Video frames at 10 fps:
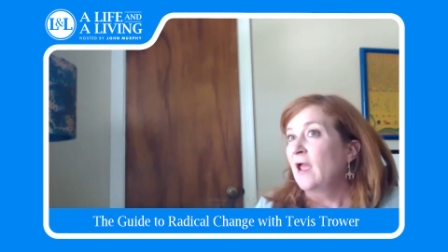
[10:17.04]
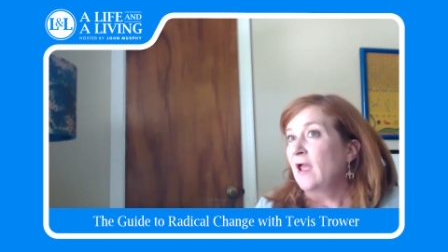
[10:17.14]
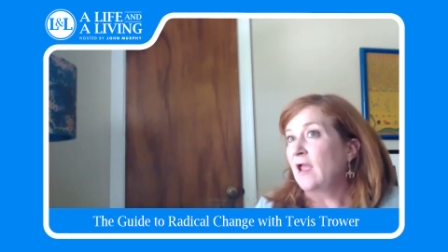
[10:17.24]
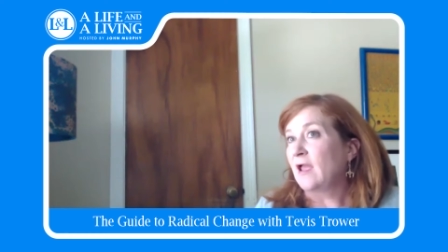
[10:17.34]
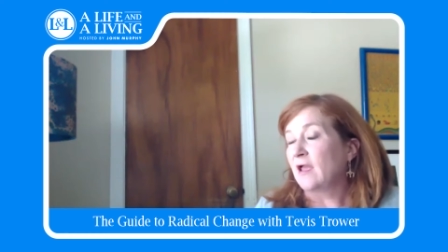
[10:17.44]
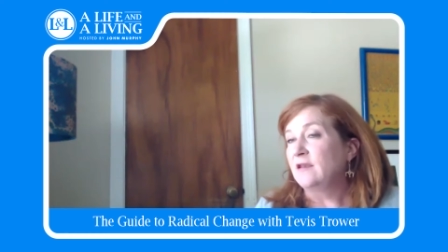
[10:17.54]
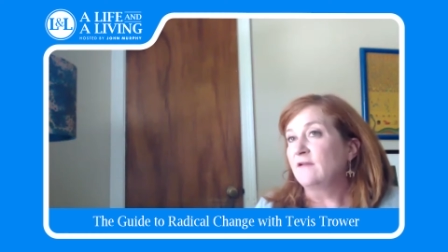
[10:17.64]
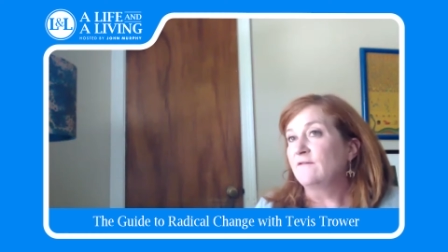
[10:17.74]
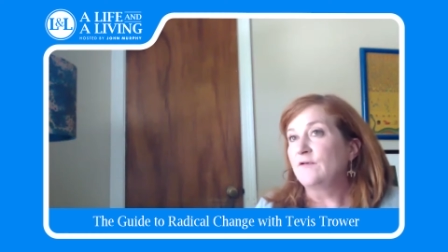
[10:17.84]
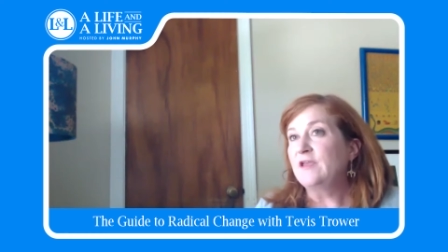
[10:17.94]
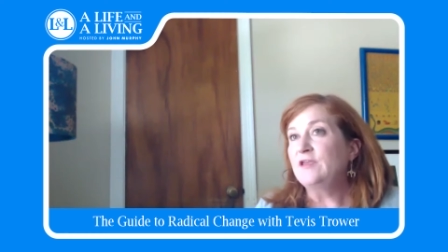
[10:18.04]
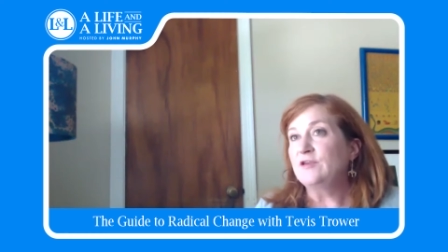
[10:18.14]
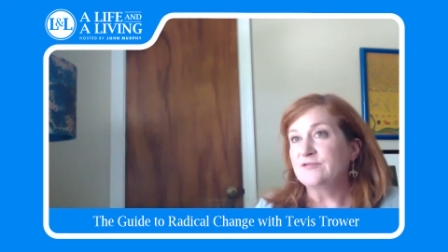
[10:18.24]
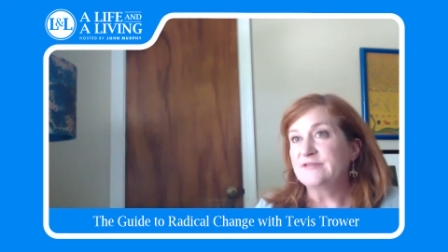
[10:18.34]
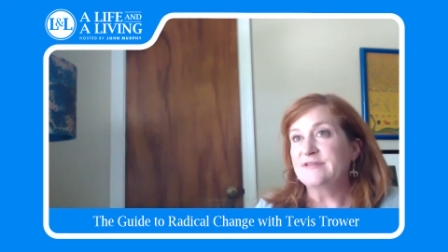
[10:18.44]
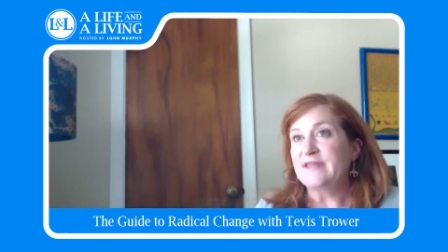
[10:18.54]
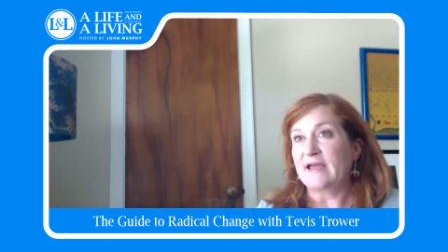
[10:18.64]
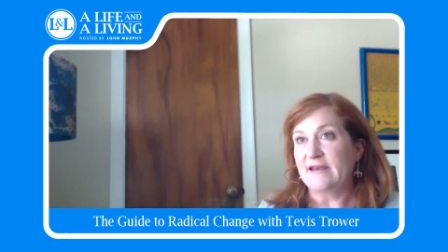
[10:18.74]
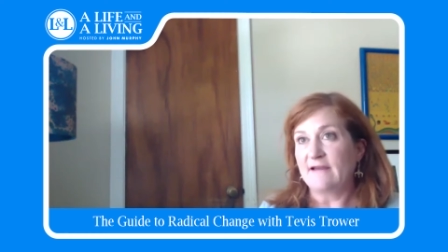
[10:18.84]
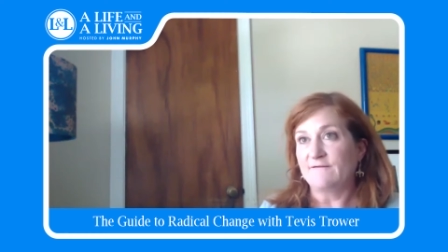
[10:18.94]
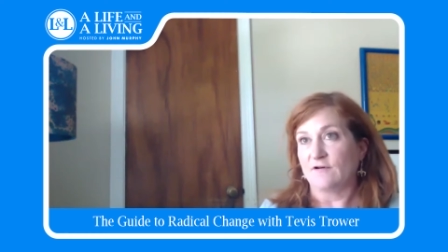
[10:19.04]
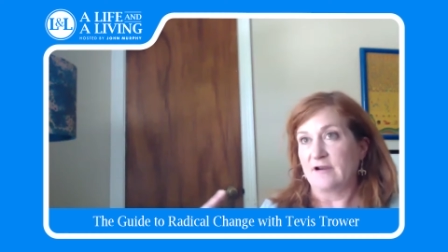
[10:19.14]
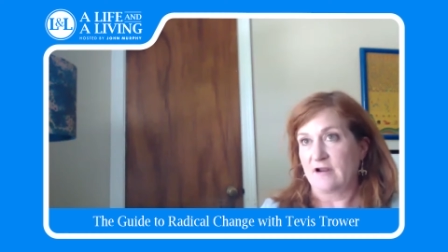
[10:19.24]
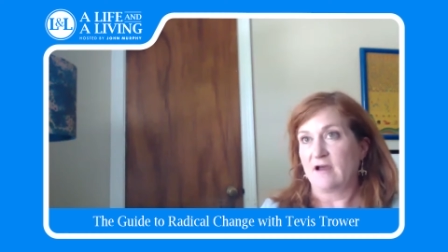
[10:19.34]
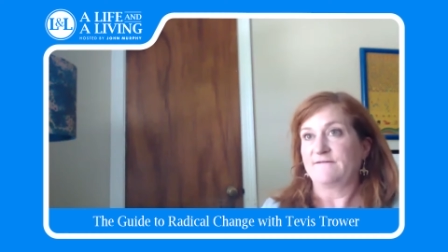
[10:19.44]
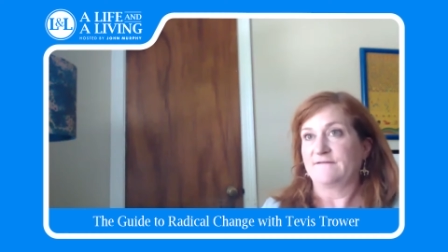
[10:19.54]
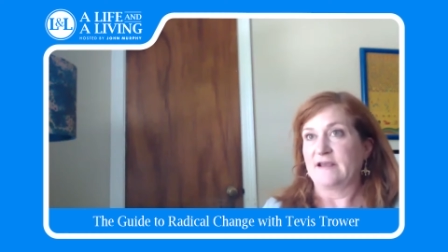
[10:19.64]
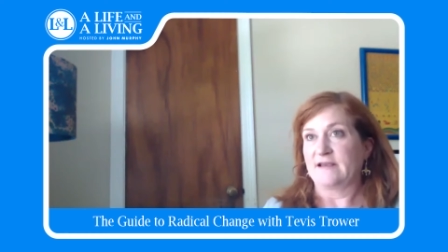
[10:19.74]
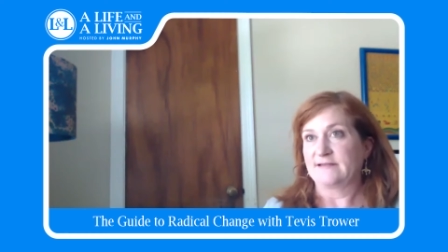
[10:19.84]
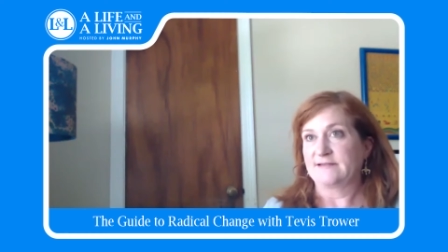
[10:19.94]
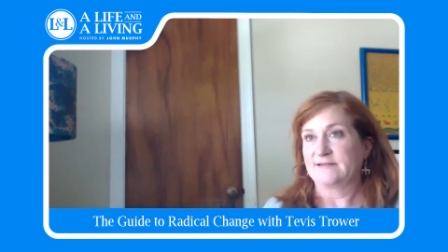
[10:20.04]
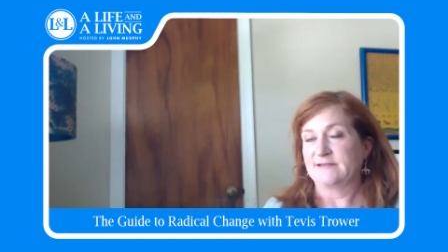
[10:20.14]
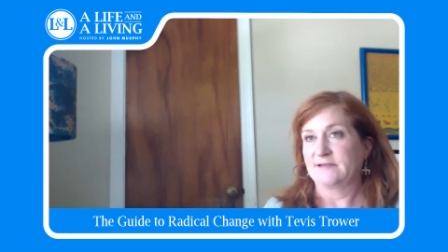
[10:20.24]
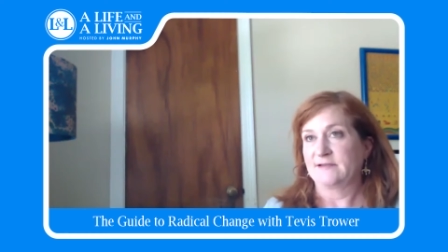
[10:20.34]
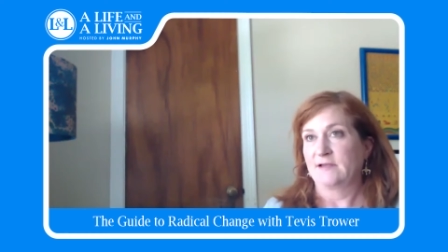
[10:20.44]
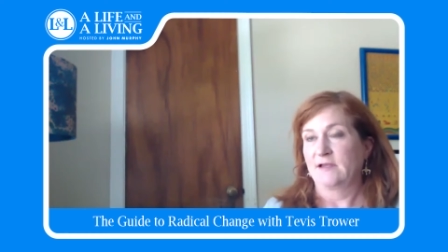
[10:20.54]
and if we use that never enoughness